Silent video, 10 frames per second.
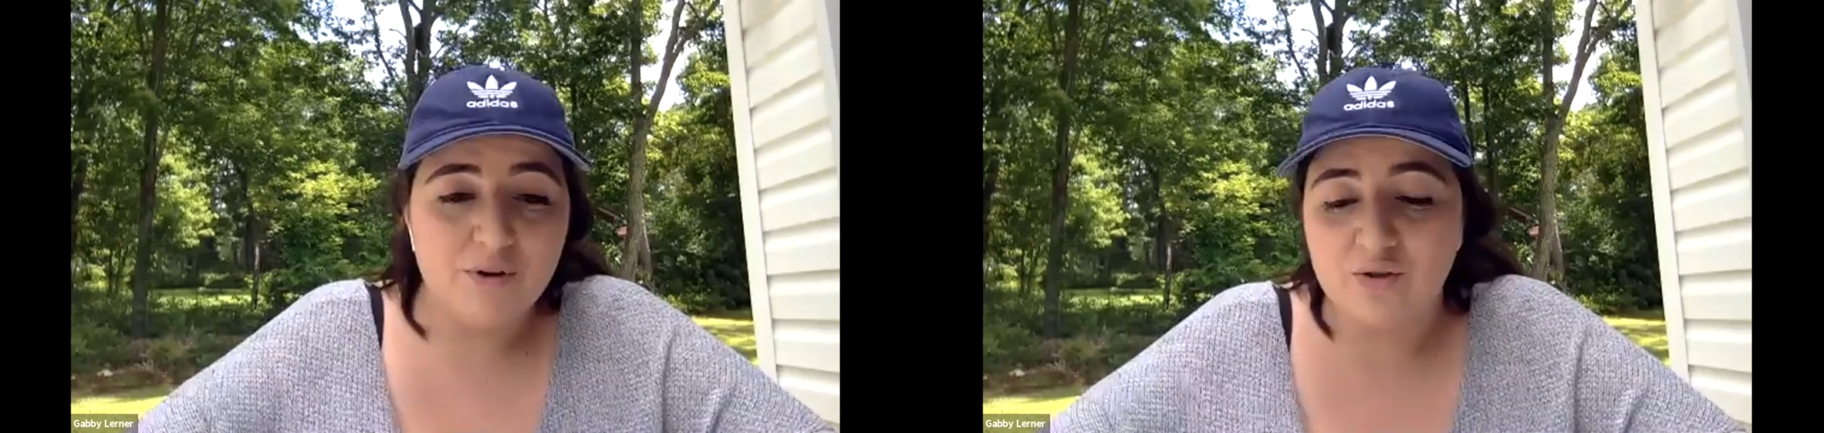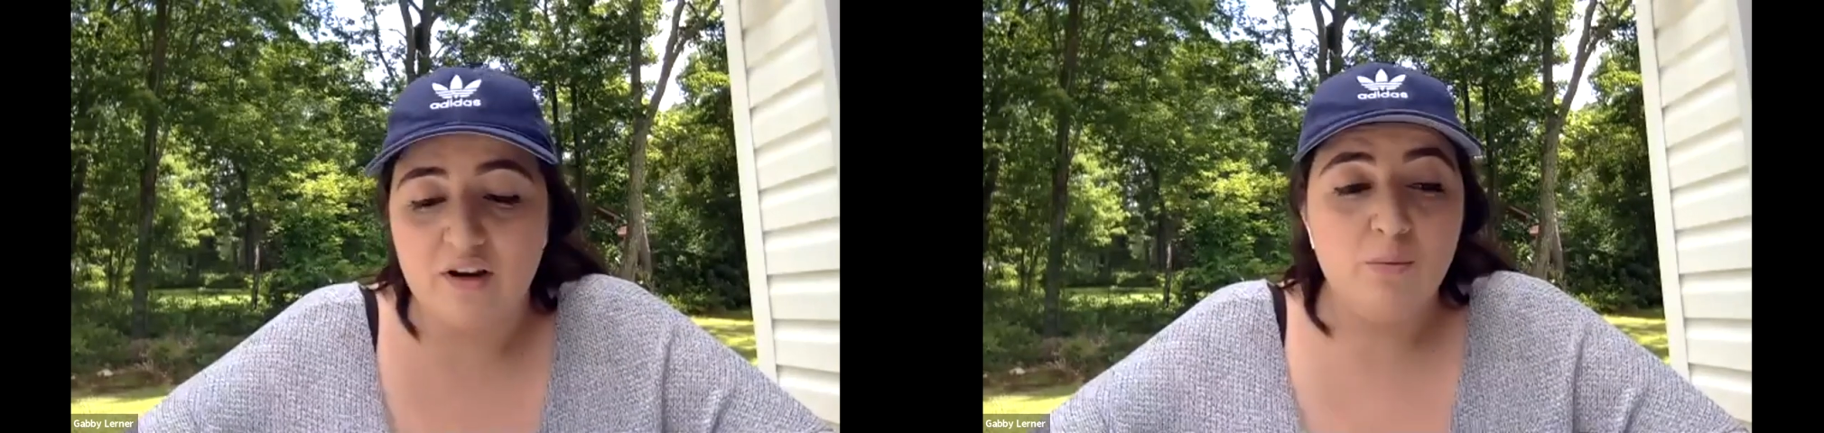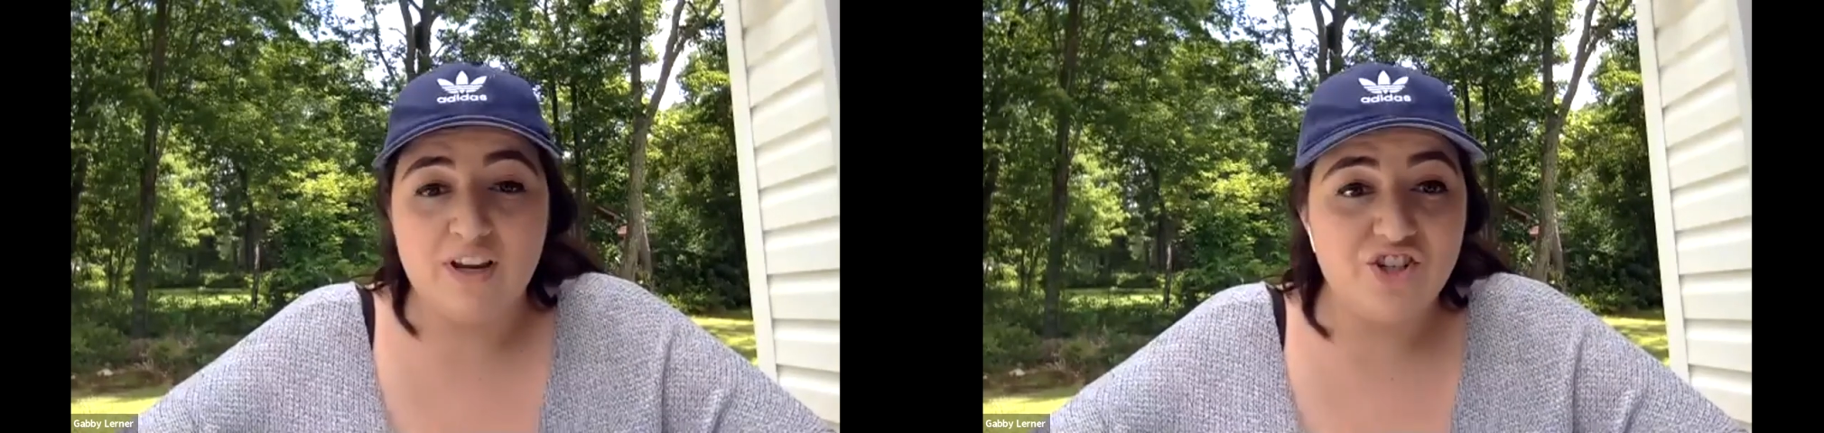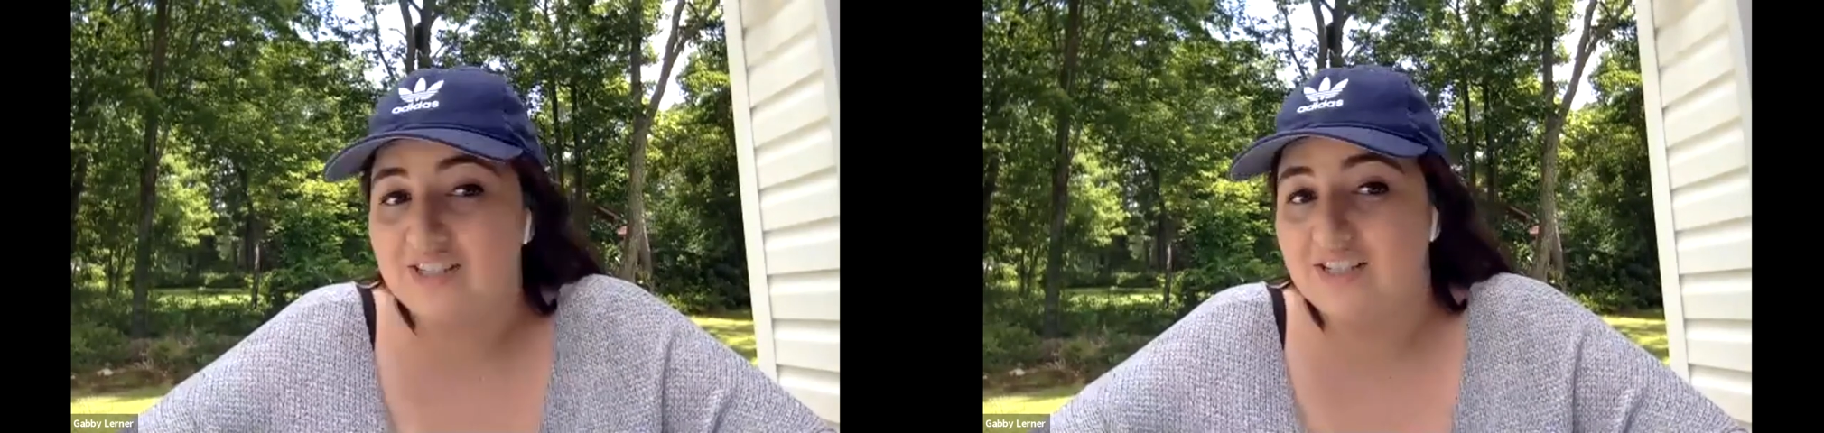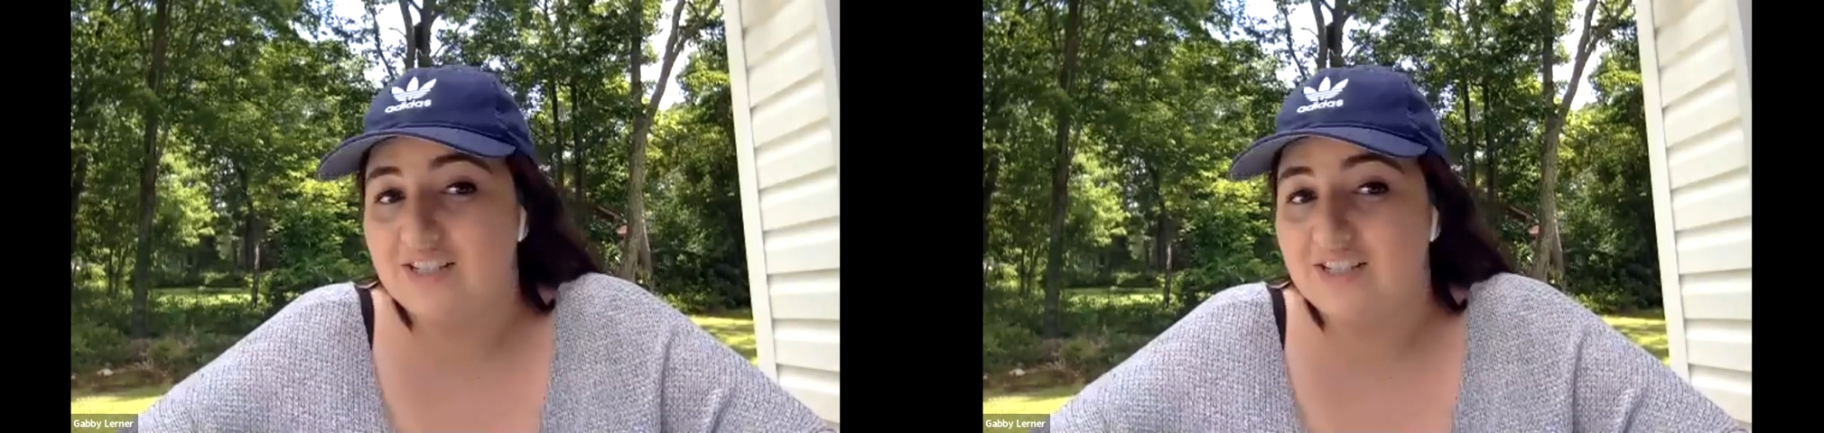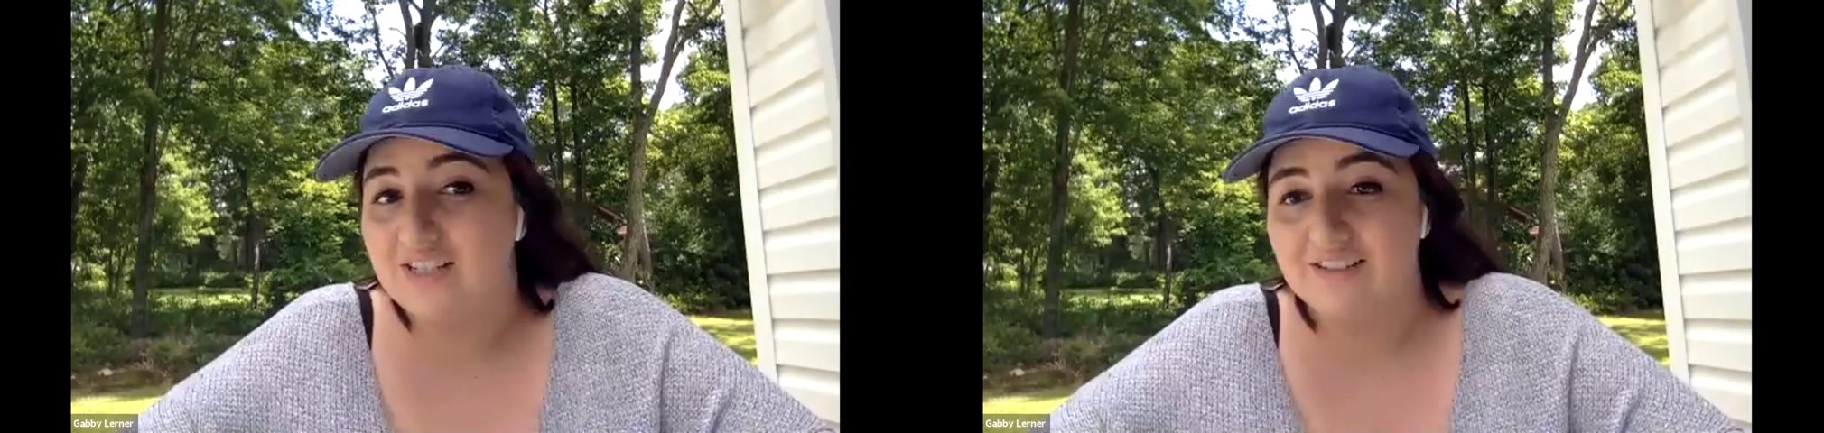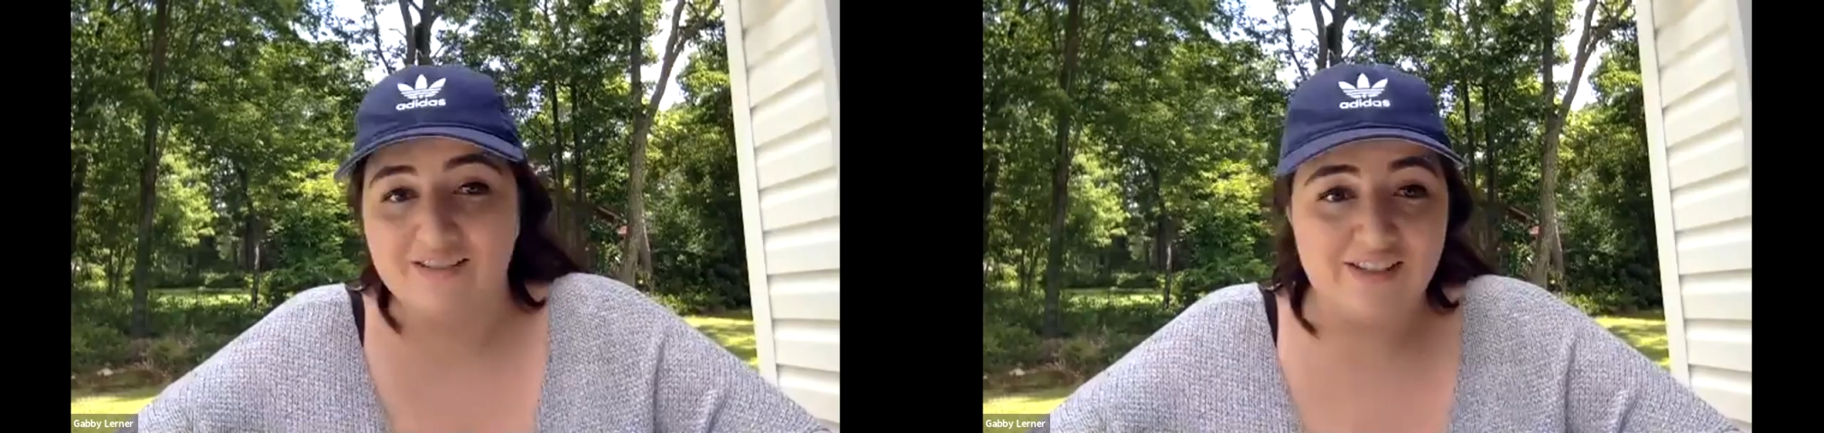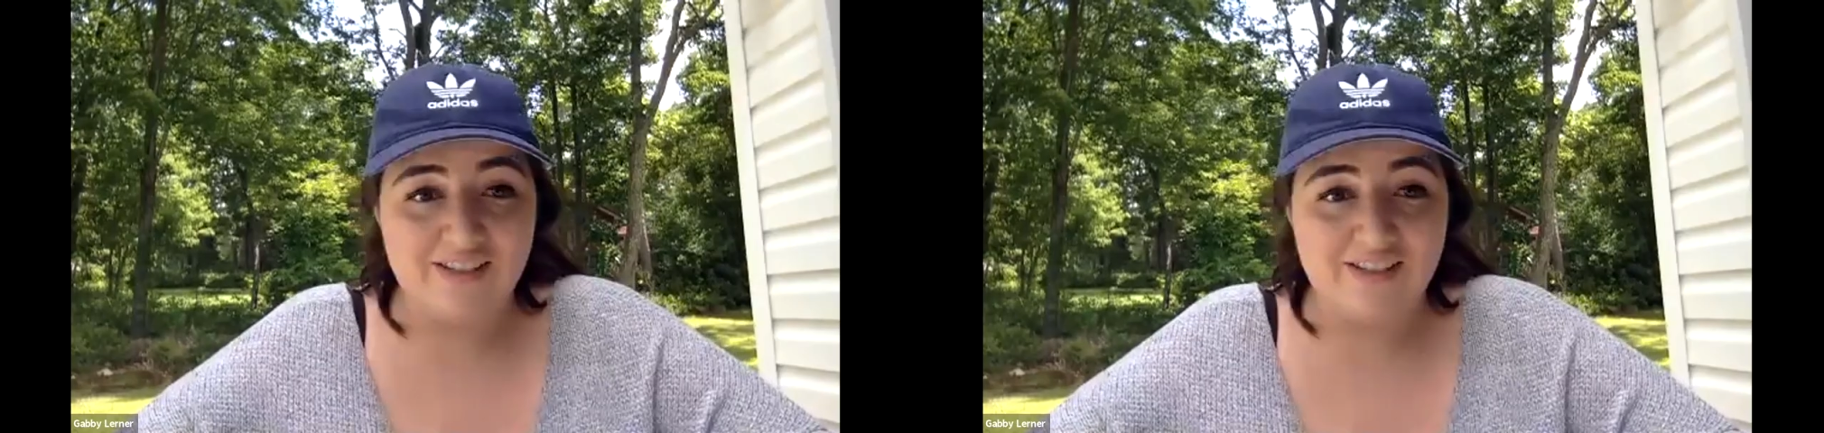starting the project,
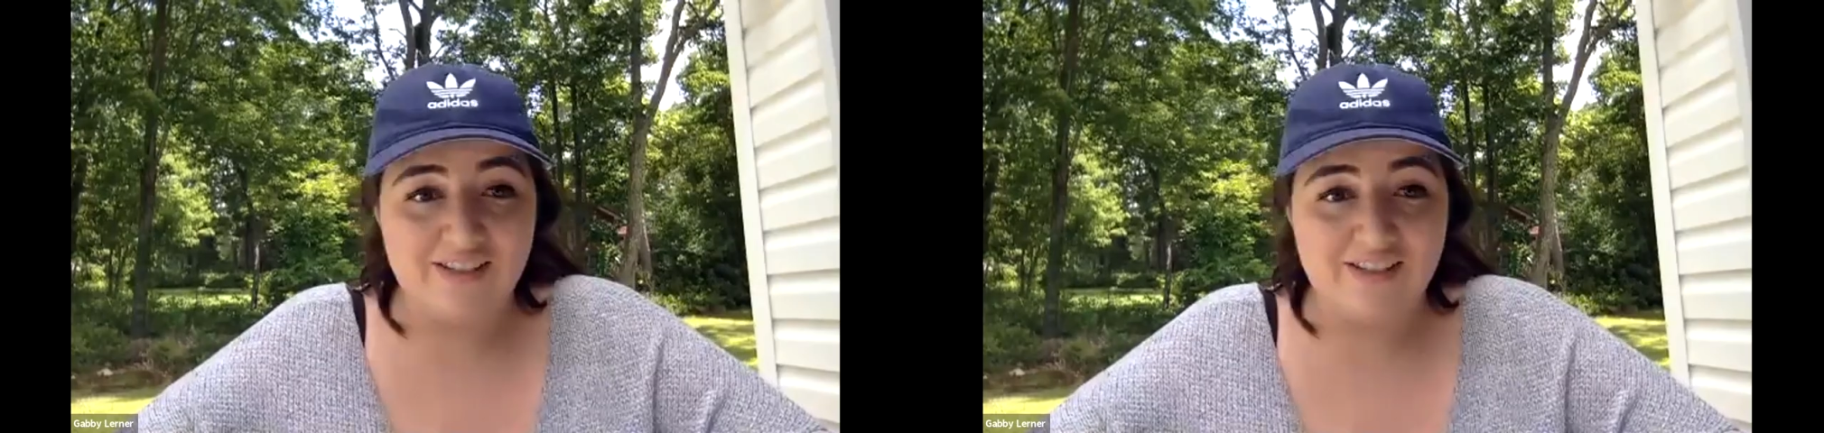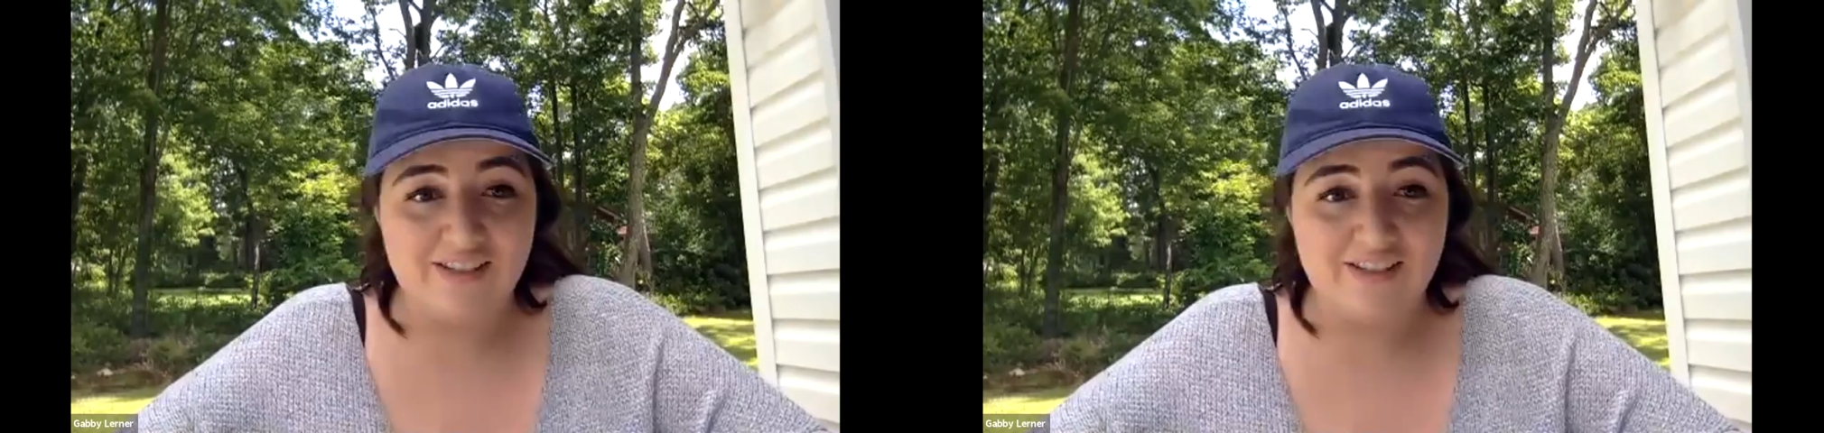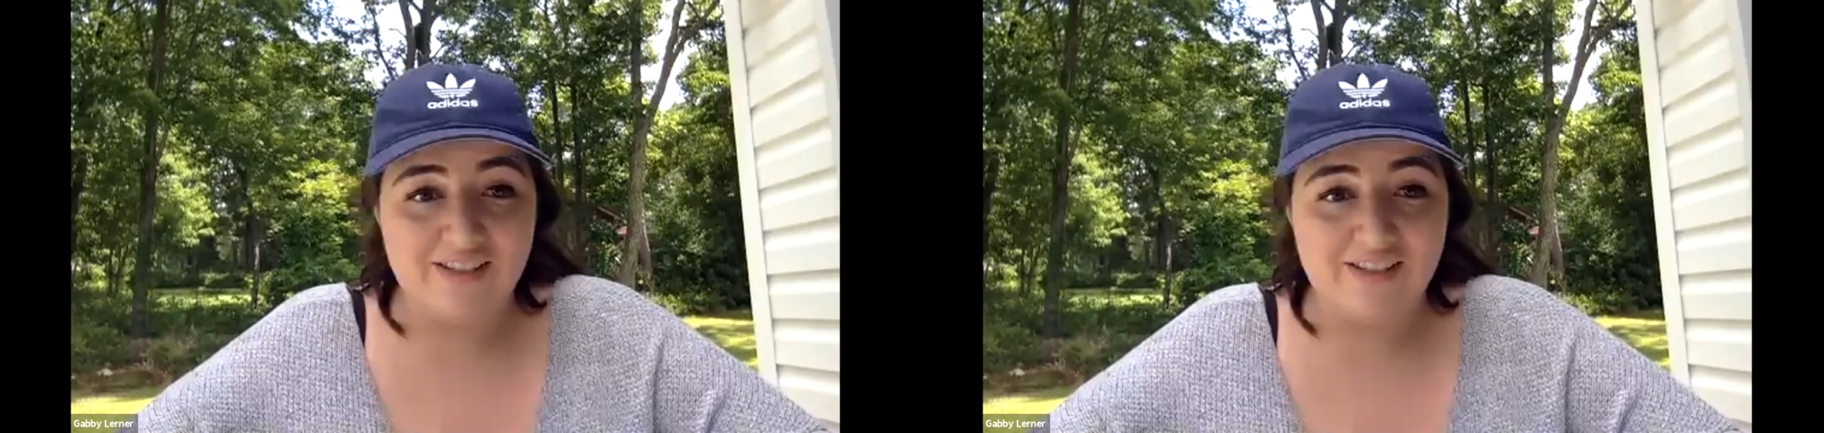when we